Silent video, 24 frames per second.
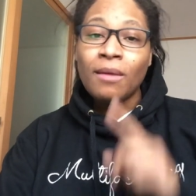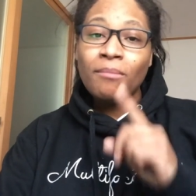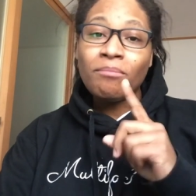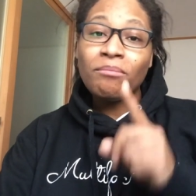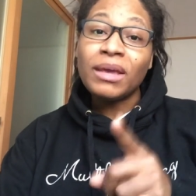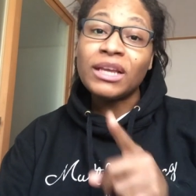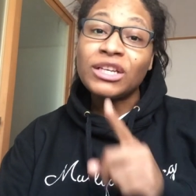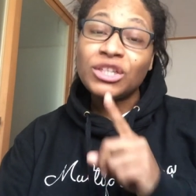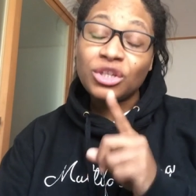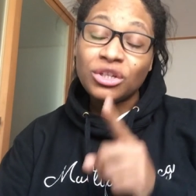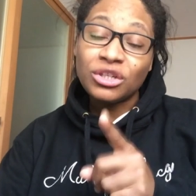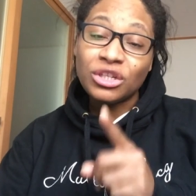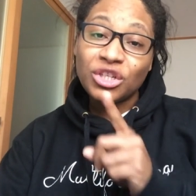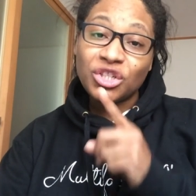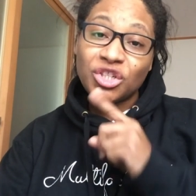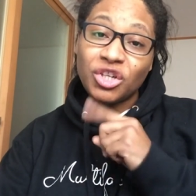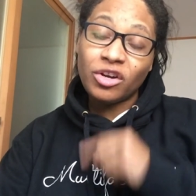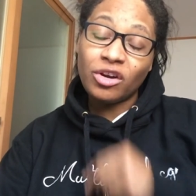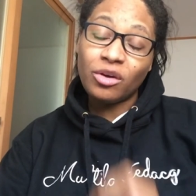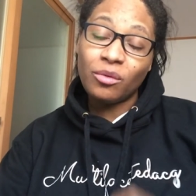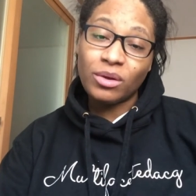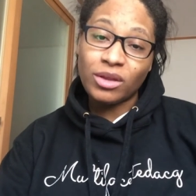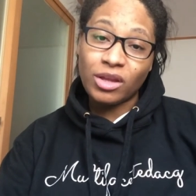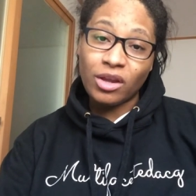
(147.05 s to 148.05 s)
Make sure to
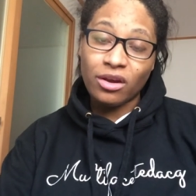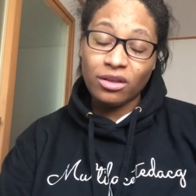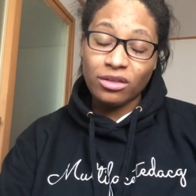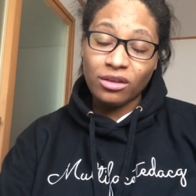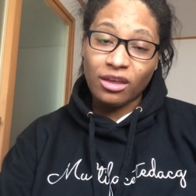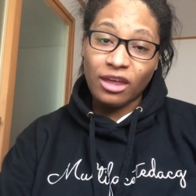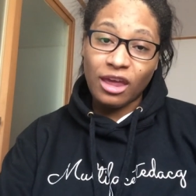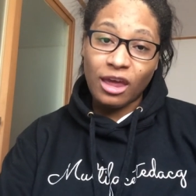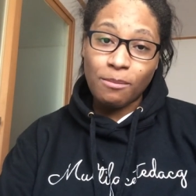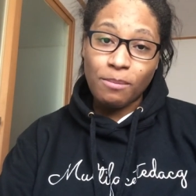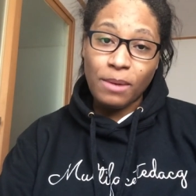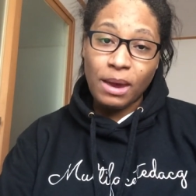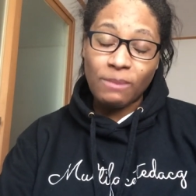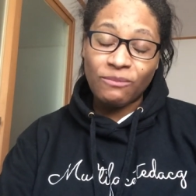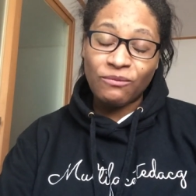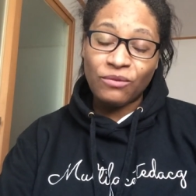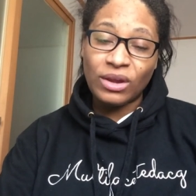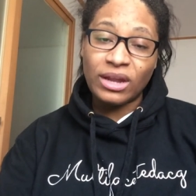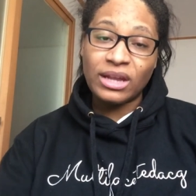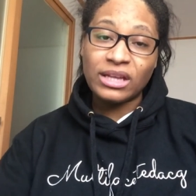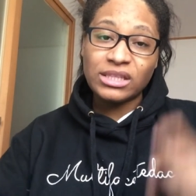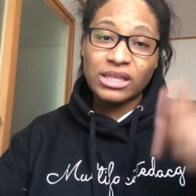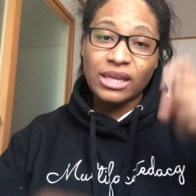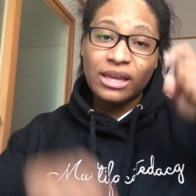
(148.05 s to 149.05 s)
share it with your other K-pop
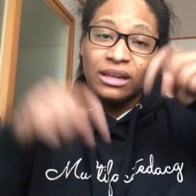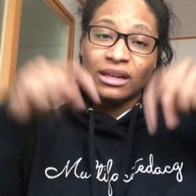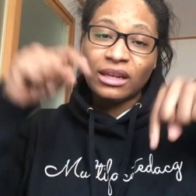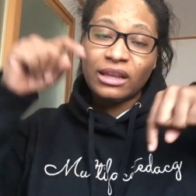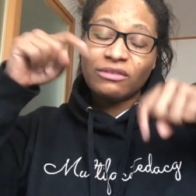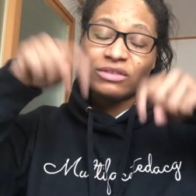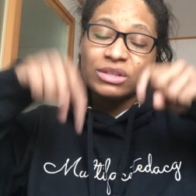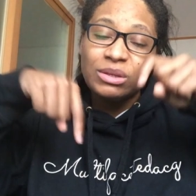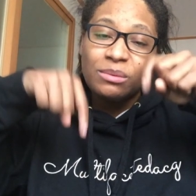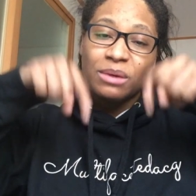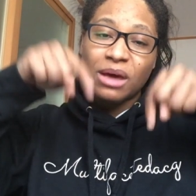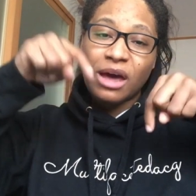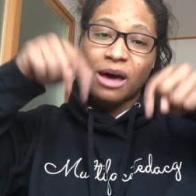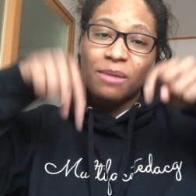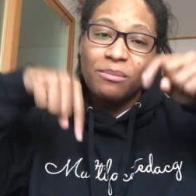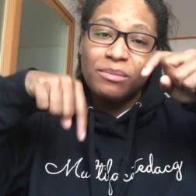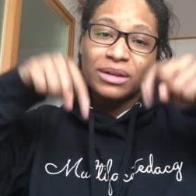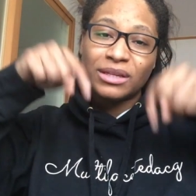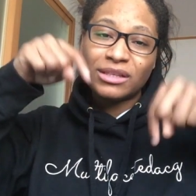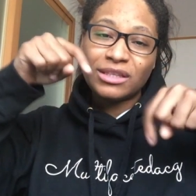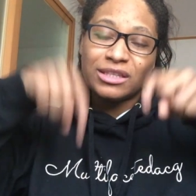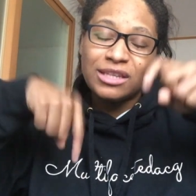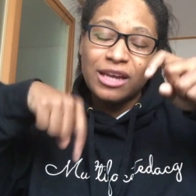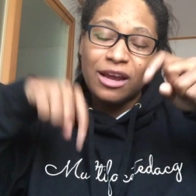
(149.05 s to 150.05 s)
fans and leave some
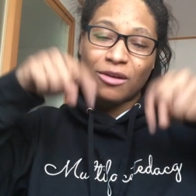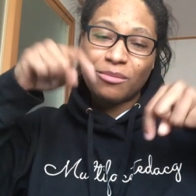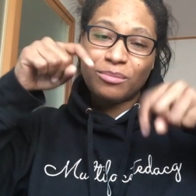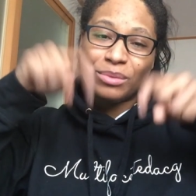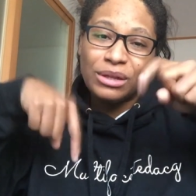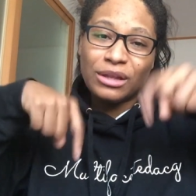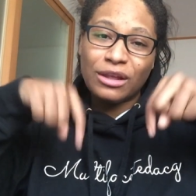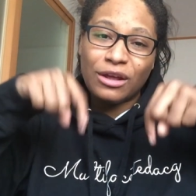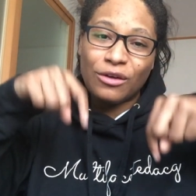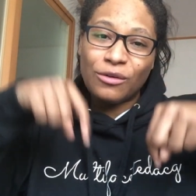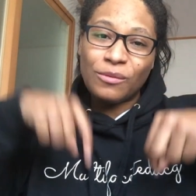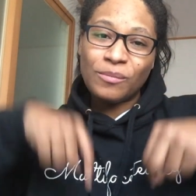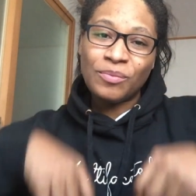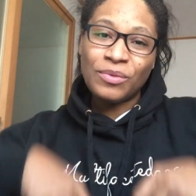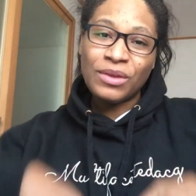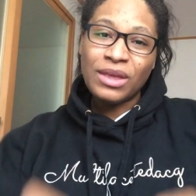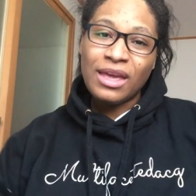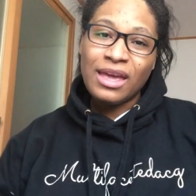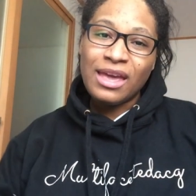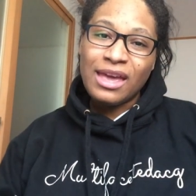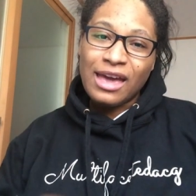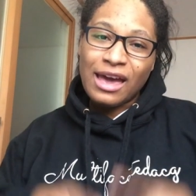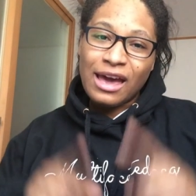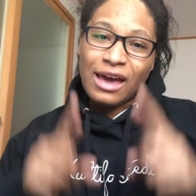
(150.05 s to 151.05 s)
comments down below.
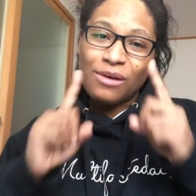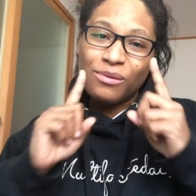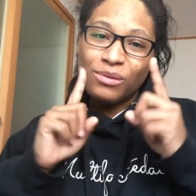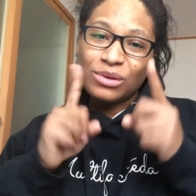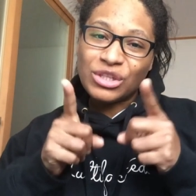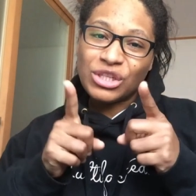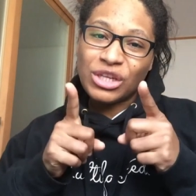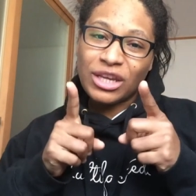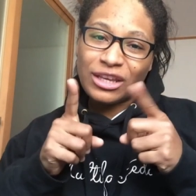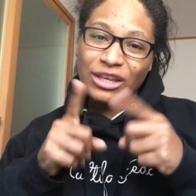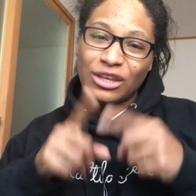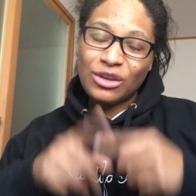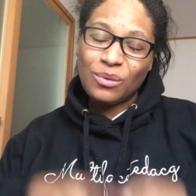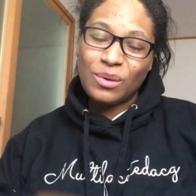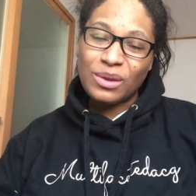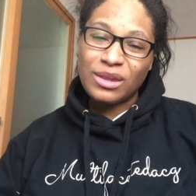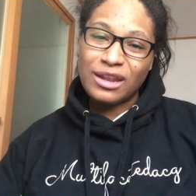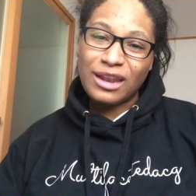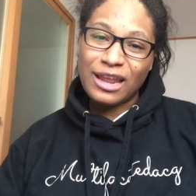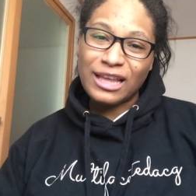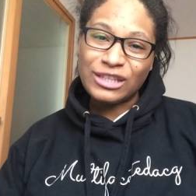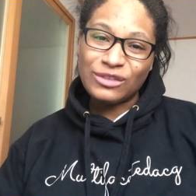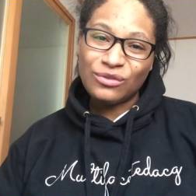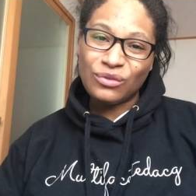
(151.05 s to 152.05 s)
I will check you in
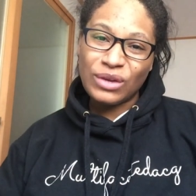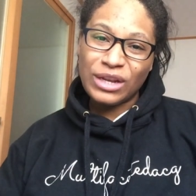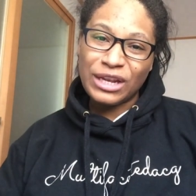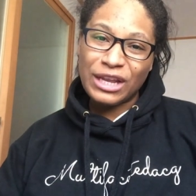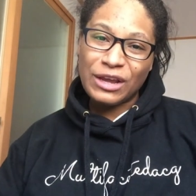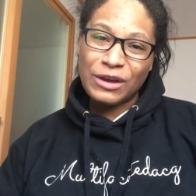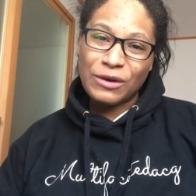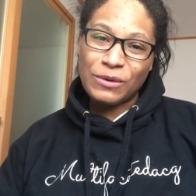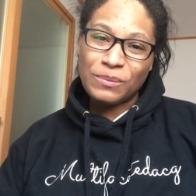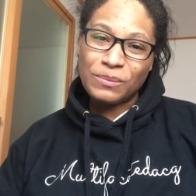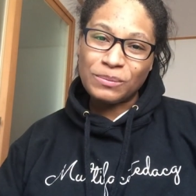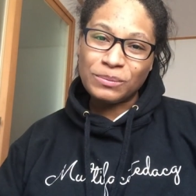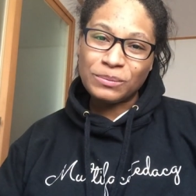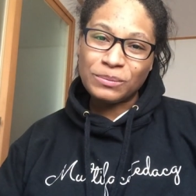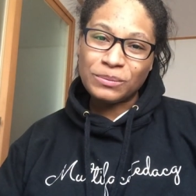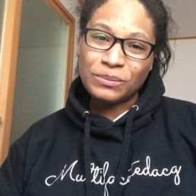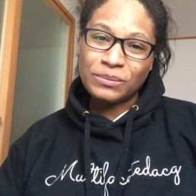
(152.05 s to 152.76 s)
the next video.